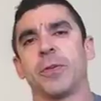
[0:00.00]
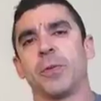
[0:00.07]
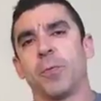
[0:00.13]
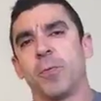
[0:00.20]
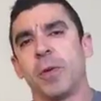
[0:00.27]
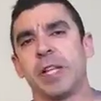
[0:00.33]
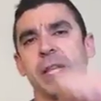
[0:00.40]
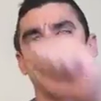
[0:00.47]

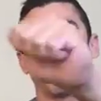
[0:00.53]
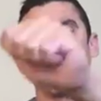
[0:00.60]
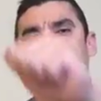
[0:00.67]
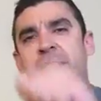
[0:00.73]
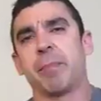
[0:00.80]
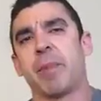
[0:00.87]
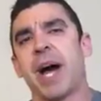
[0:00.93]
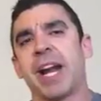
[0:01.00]
really press
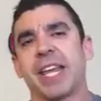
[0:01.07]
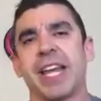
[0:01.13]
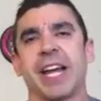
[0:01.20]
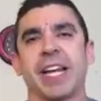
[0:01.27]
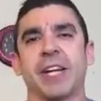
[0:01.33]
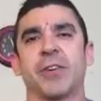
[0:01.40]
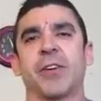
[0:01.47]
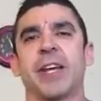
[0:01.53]
the body
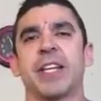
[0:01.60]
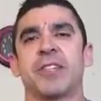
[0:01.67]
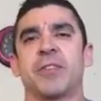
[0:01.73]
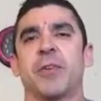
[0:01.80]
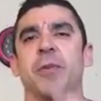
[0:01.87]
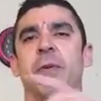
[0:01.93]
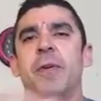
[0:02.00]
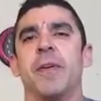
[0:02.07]
again. Okay,
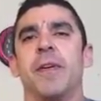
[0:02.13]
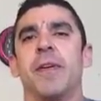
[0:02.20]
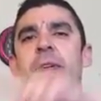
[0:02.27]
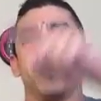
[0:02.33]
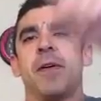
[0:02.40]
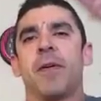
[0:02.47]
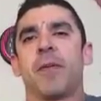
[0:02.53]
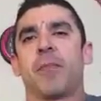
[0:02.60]
so
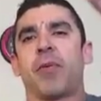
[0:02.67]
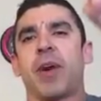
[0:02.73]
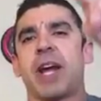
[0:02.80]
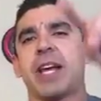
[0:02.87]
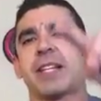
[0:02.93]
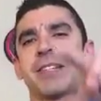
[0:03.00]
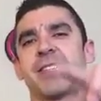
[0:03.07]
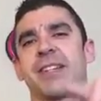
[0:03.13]

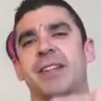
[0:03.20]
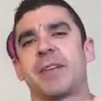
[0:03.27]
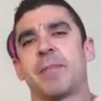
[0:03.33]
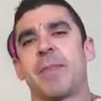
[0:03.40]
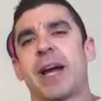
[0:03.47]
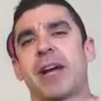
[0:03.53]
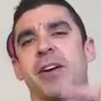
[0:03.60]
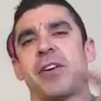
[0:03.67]
press,
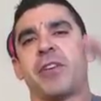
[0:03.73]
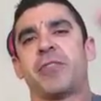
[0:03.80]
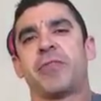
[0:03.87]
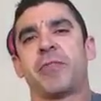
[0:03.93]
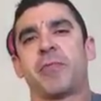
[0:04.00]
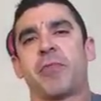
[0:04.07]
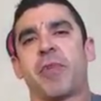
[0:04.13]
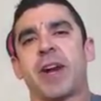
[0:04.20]
back
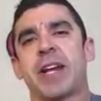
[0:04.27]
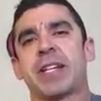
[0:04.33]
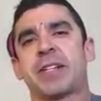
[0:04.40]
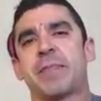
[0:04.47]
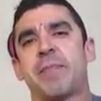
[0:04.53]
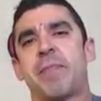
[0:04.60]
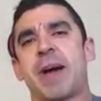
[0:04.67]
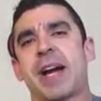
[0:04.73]
off,
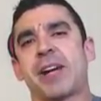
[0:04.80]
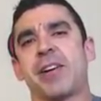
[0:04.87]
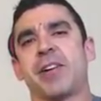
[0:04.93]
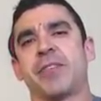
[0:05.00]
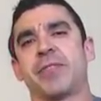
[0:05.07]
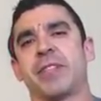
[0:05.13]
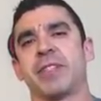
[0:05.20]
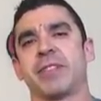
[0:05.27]
press, back
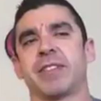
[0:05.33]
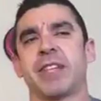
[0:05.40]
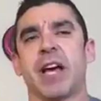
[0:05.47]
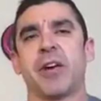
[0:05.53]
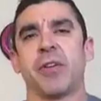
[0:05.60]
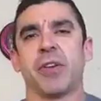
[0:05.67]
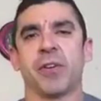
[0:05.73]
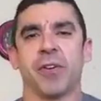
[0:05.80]
off. This is
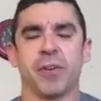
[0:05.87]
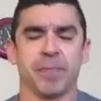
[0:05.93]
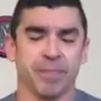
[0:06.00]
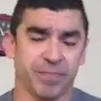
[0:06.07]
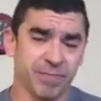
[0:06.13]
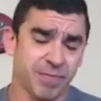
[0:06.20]
how your